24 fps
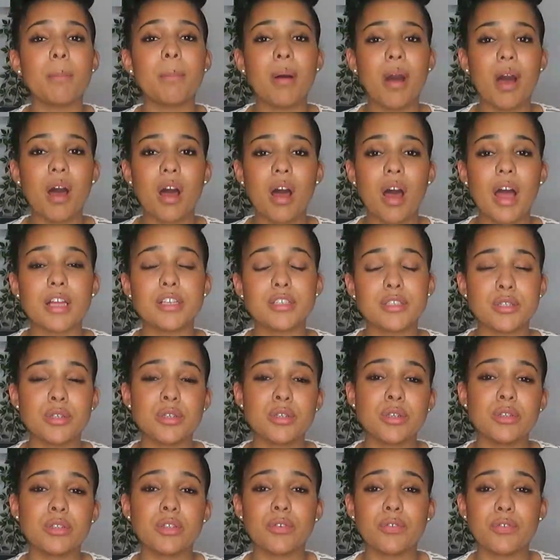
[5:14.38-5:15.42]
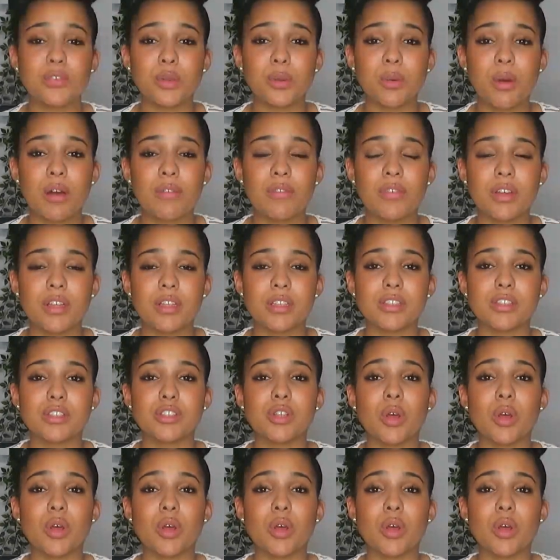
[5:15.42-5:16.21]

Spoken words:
but I do use a few others,